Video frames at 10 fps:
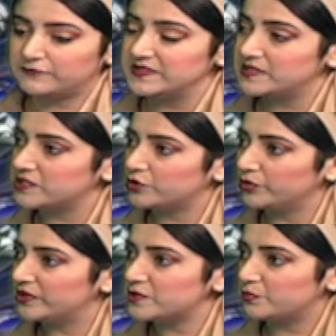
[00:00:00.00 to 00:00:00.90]

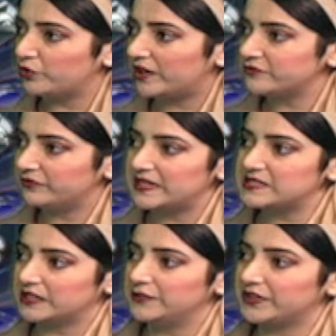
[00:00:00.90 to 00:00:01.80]
Francisco. This brought a very
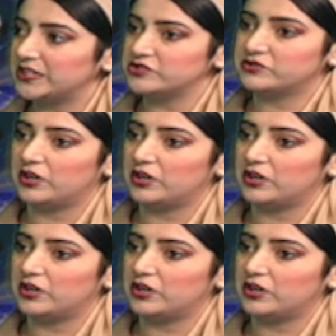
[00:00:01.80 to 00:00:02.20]
significant